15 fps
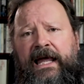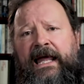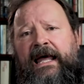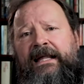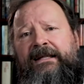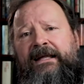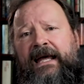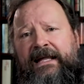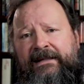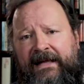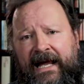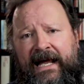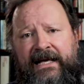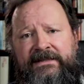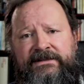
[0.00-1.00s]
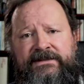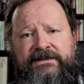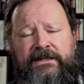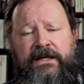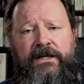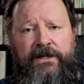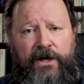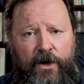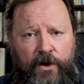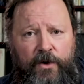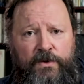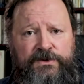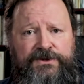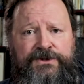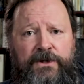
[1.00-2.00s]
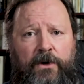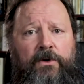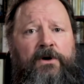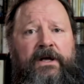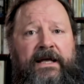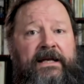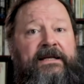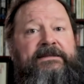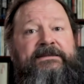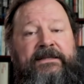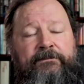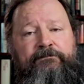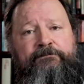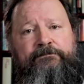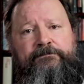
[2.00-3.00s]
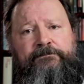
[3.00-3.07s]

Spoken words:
and attacks the host organism,